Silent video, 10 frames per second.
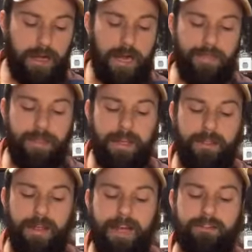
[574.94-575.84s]
I think I
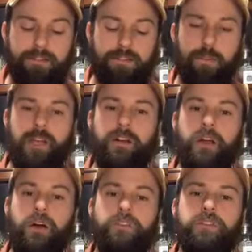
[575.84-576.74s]
like the sweeter
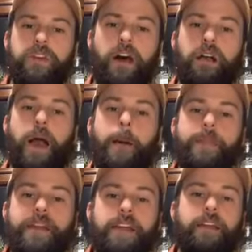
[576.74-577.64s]
notes
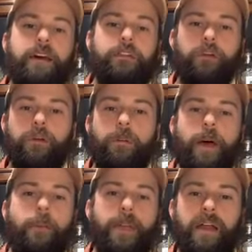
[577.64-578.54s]
accompanied a sort of
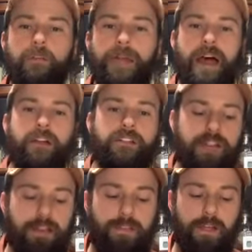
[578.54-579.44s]
a better balance
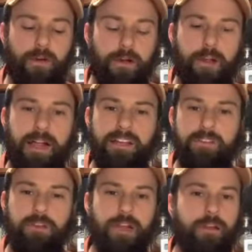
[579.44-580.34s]
kind of thing going on glass
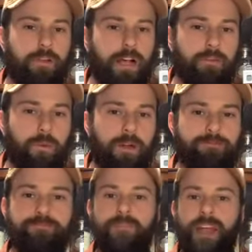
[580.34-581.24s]
two than I do glass
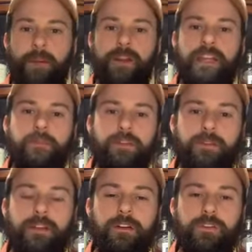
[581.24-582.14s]
one. I'm going to keep this
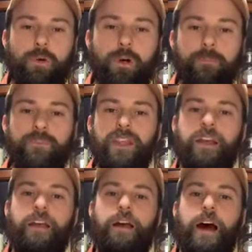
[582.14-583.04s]
video short.
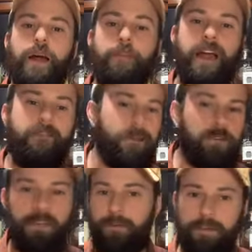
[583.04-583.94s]
I might
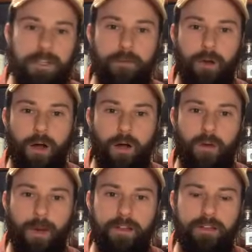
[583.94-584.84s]
feel differently
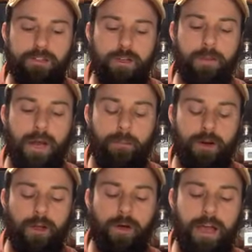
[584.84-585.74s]
tomorrow about these two, but I'm going
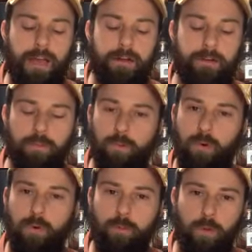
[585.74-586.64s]
to go ahead and just
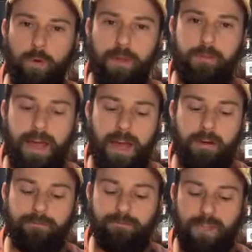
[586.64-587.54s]
rule rule them
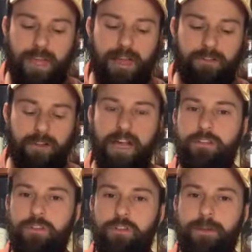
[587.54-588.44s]
now as
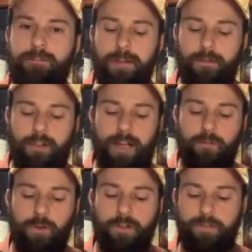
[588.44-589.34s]
glass two is my favorite,
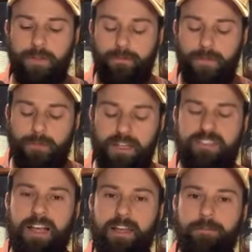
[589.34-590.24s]
glass one's my
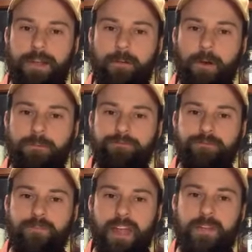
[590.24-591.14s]
second favorite,
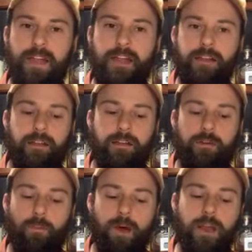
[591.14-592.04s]
and then
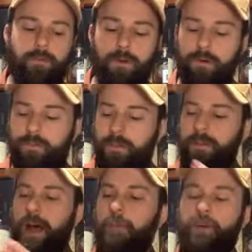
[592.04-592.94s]
whatever's
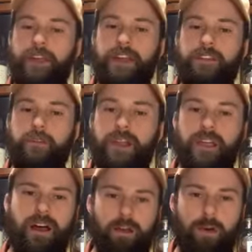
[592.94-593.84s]
Knob Creek ends up
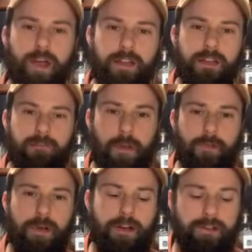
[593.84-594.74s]
being, I'll go ahead and
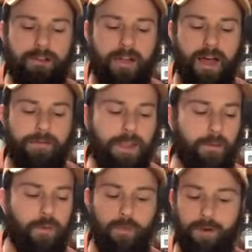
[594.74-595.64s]
maybe try to dive into
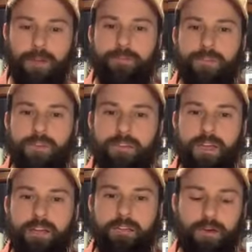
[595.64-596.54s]
that more. But let's
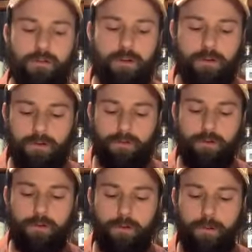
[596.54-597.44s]
slide these over and
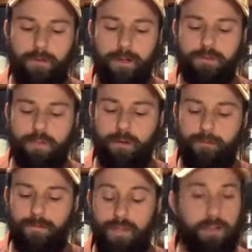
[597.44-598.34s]
do the reveal.
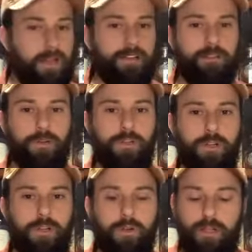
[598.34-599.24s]
So glass number
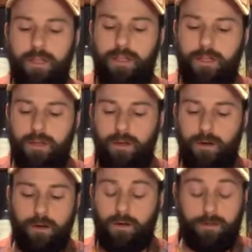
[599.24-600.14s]
two,
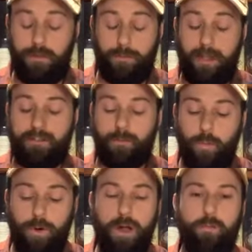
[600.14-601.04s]
or excuse me, glass number
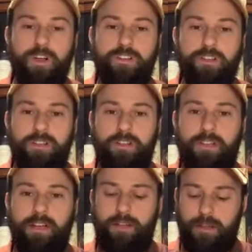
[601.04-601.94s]
one, which is
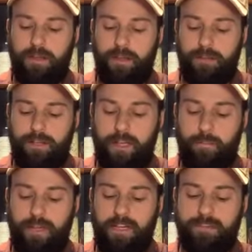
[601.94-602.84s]
sec- uh, is
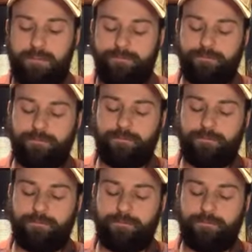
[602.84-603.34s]
second place